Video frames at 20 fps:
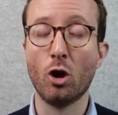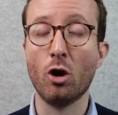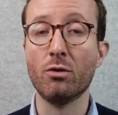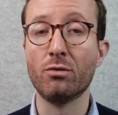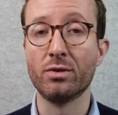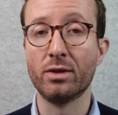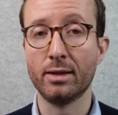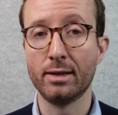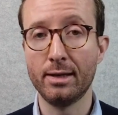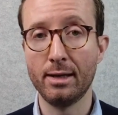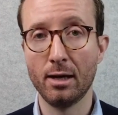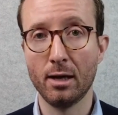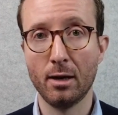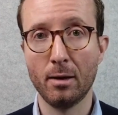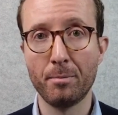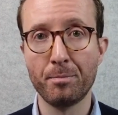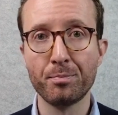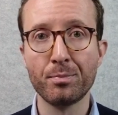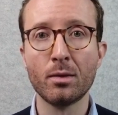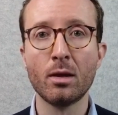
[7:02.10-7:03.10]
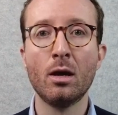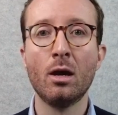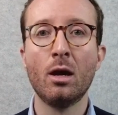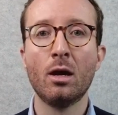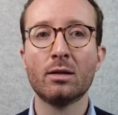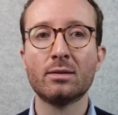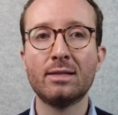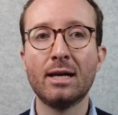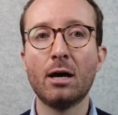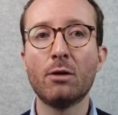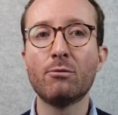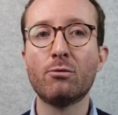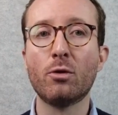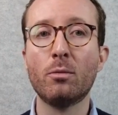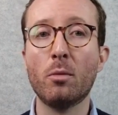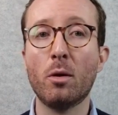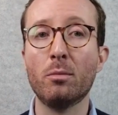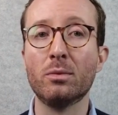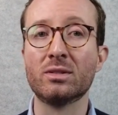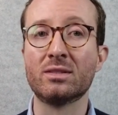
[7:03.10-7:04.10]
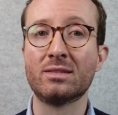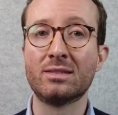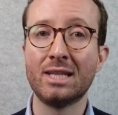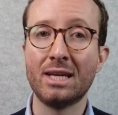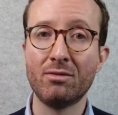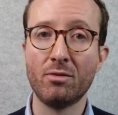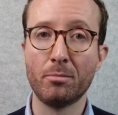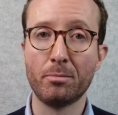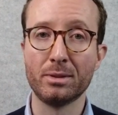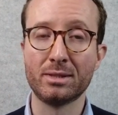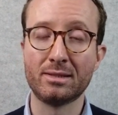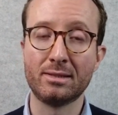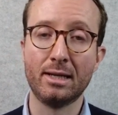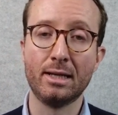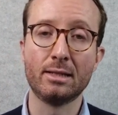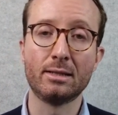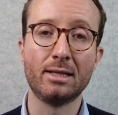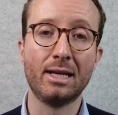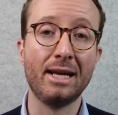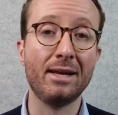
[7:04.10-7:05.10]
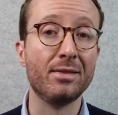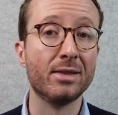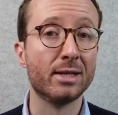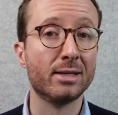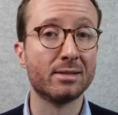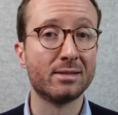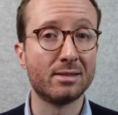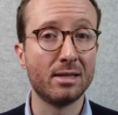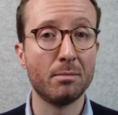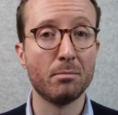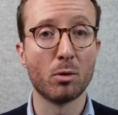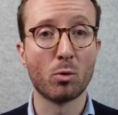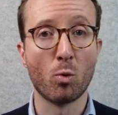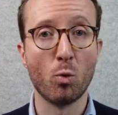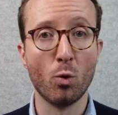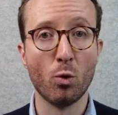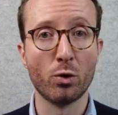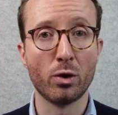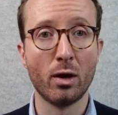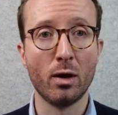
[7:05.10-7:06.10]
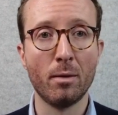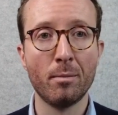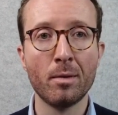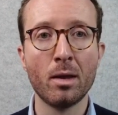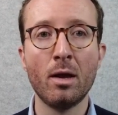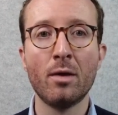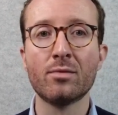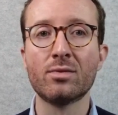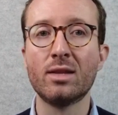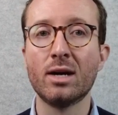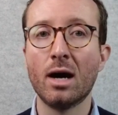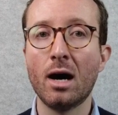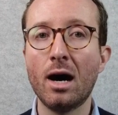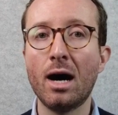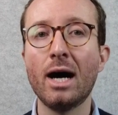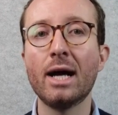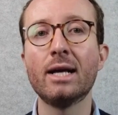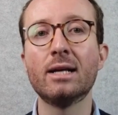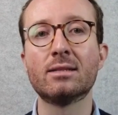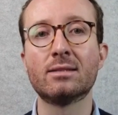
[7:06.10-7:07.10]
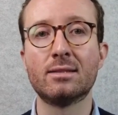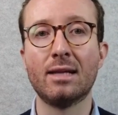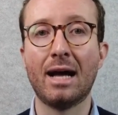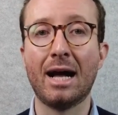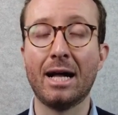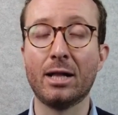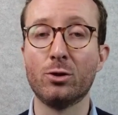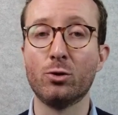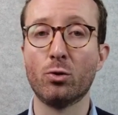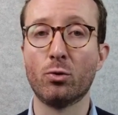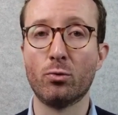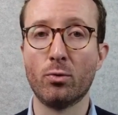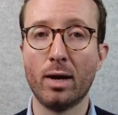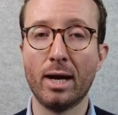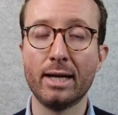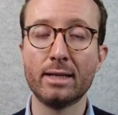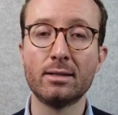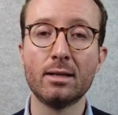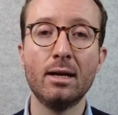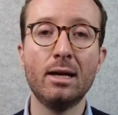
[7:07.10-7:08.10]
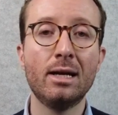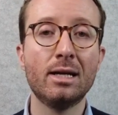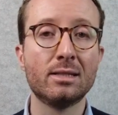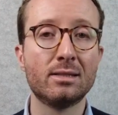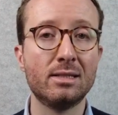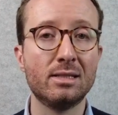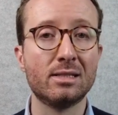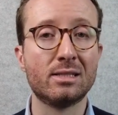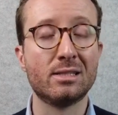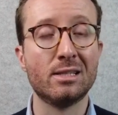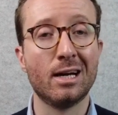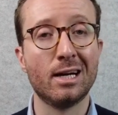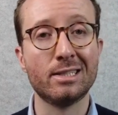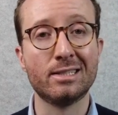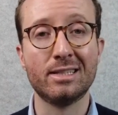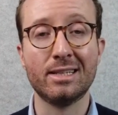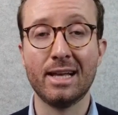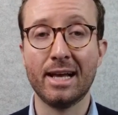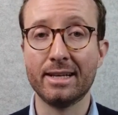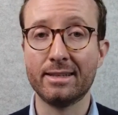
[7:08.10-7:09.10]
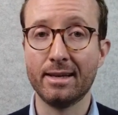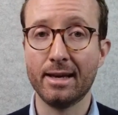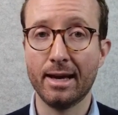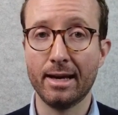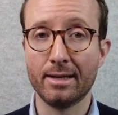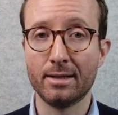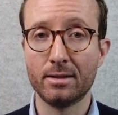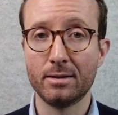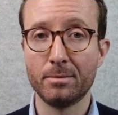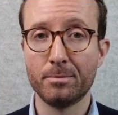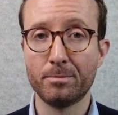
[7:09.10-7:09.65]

over the year, down from almost 7% in the December quarter, the highest annual rate since 1988.